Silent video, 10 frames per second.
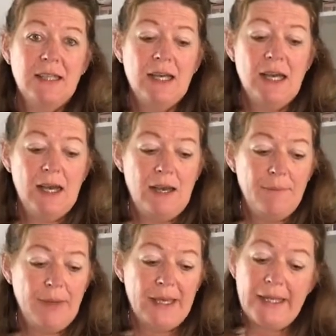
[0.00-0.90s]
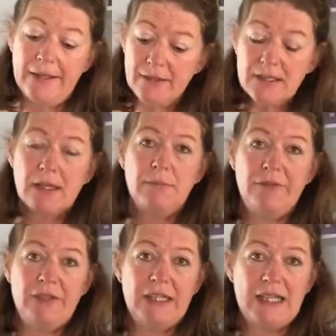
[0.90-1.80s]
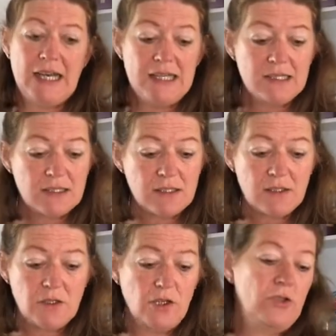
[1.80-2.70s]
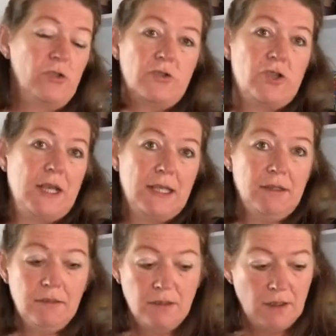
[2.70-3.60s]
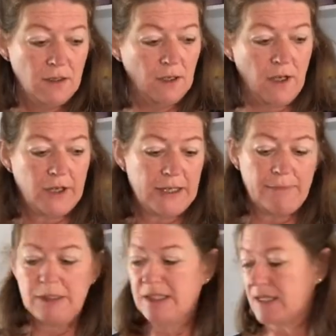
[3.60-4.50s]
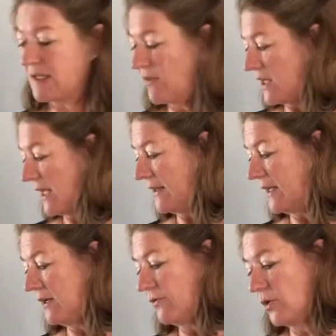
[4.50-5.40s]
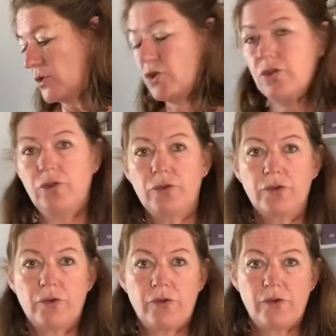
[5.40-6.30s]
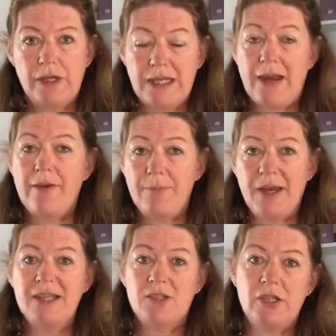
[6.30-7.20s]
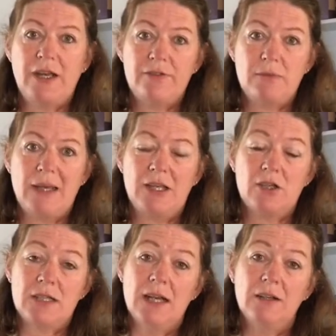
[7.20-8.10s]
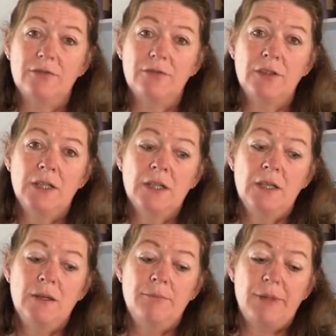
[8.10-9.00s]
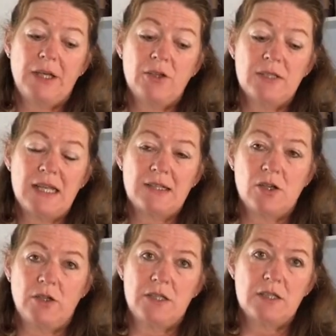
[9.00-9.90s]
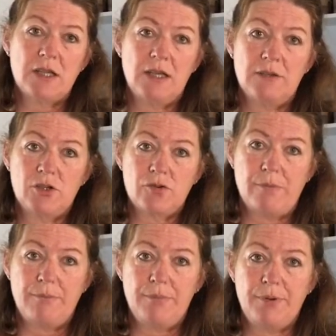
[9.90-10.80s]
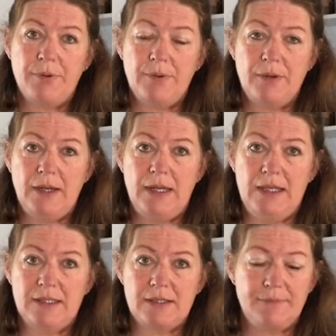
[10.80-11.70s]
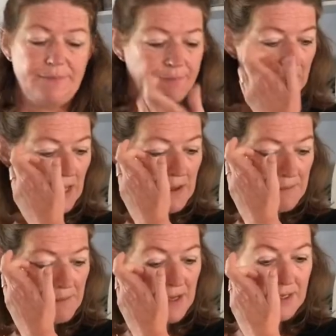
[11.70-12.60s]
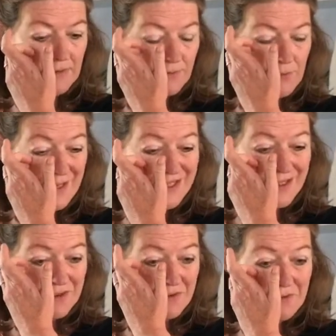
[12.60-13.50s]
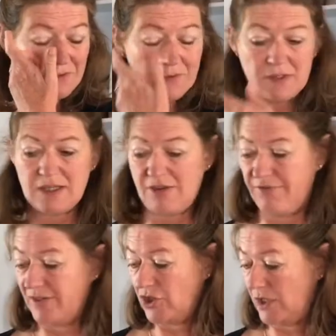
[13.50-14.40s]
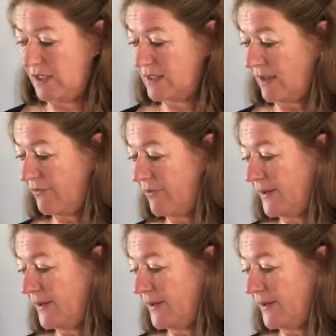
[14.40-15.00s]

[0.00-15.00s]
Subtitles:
Again, this can be veganized. Don't use chicken. Coconut milk is everything. And then, of course, your green curry paste you'd have to make yourself because that's got shrimp in it and fermented stuff, fishy stuff.